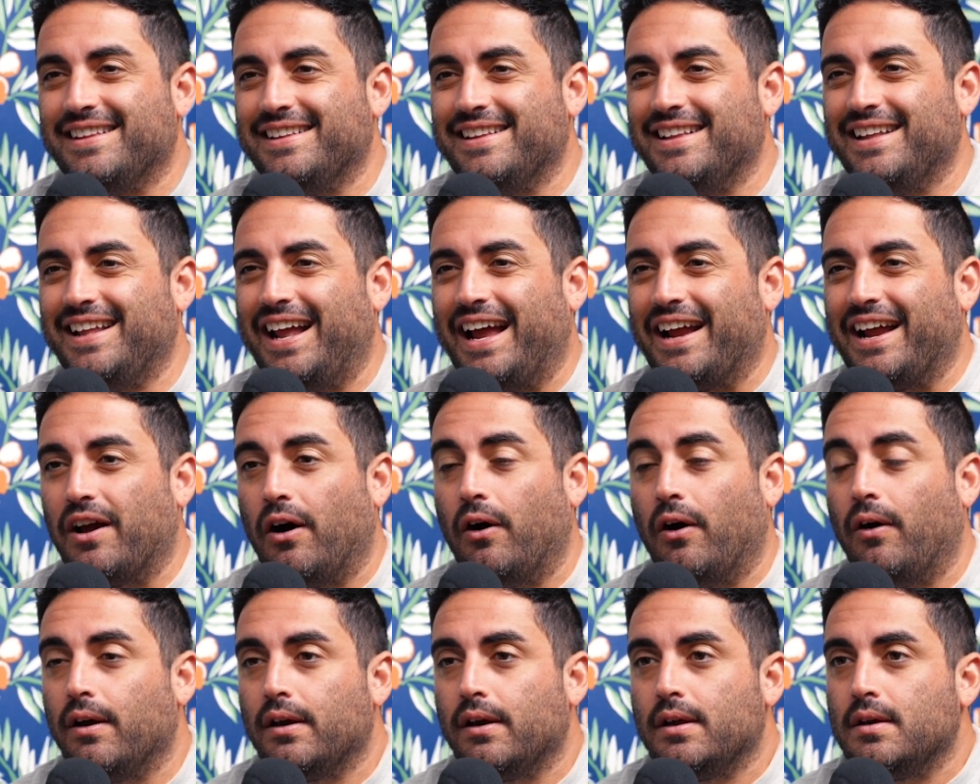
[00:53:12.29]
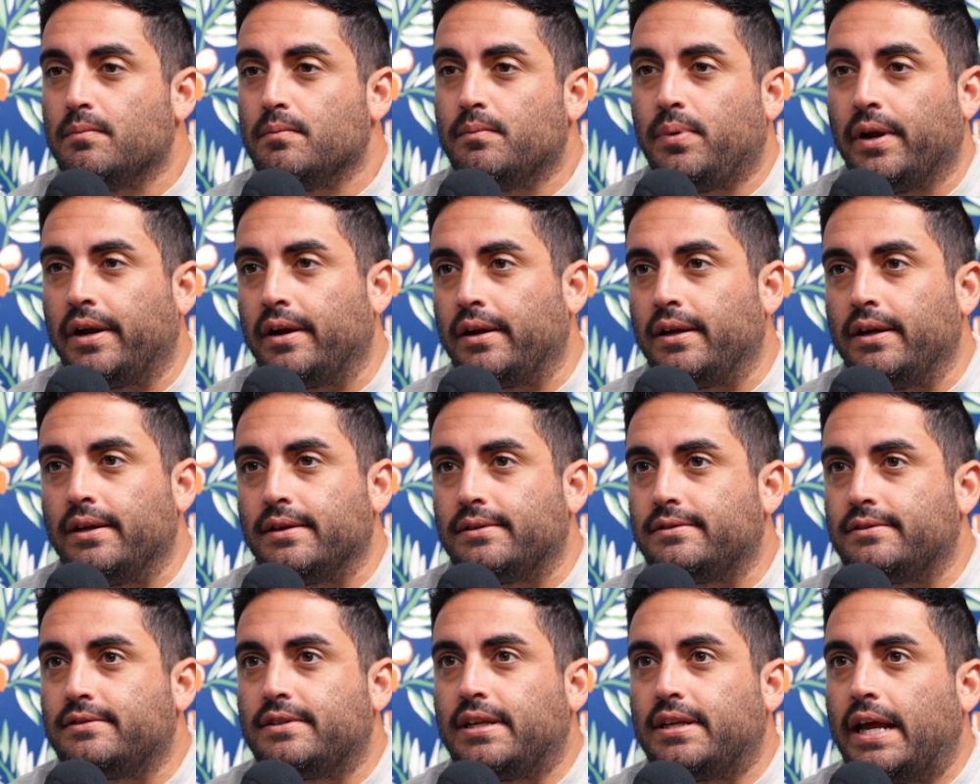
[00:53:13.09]
and I go, but are
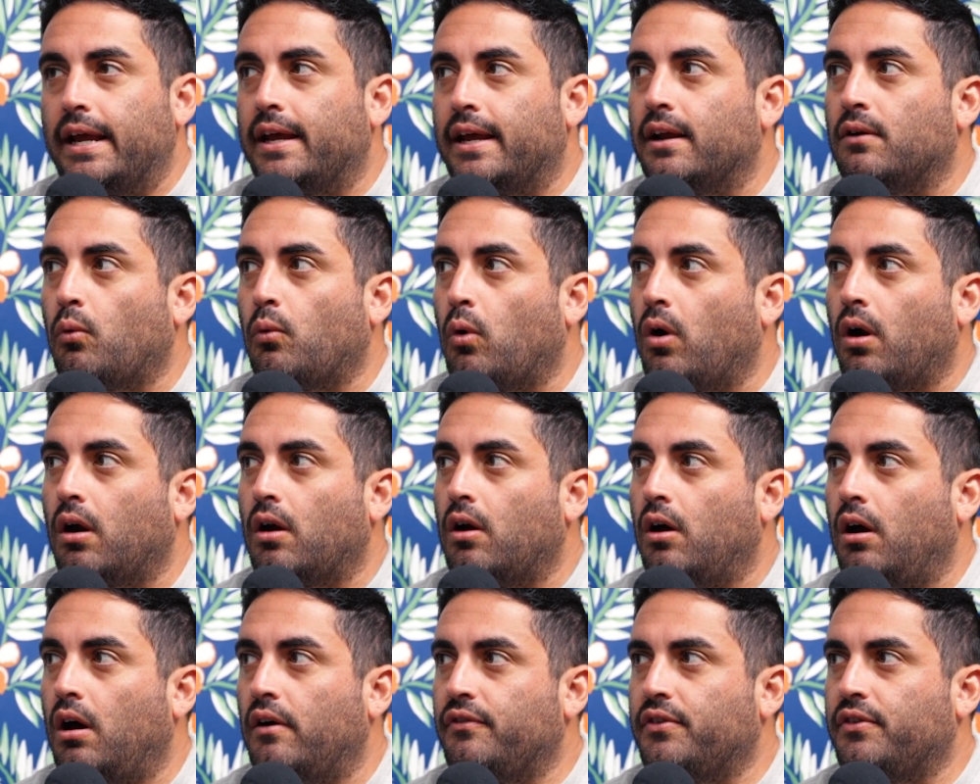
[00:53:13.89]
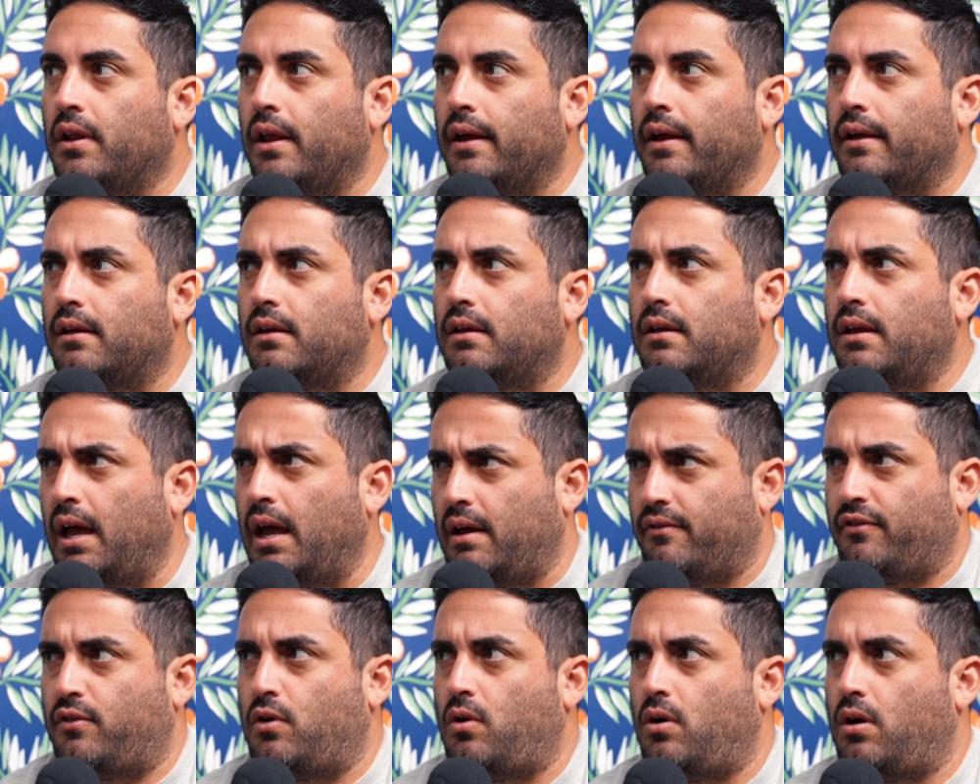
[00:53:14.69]
you taking work off? They're like,
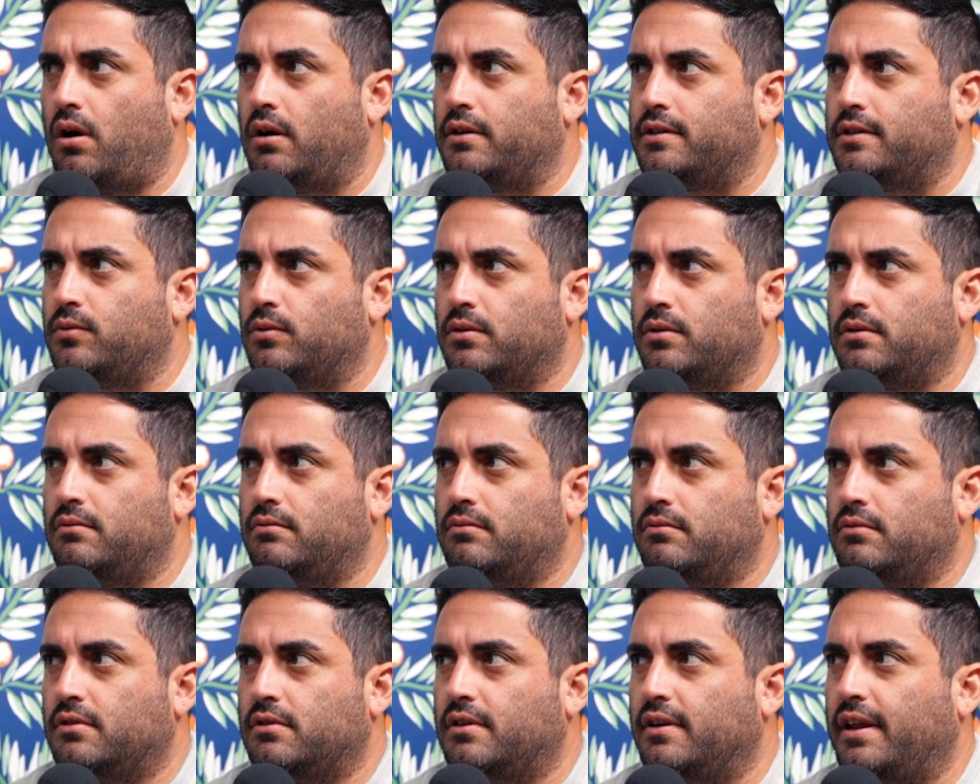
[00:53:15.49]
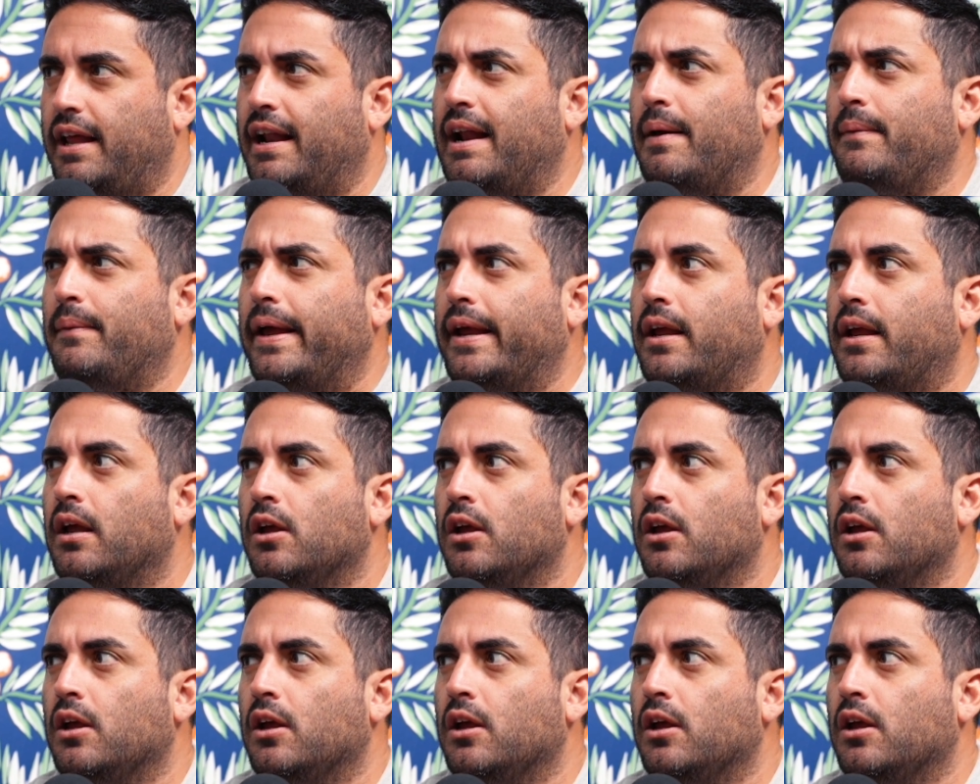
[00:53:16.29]
yeah, of course. And I'm like,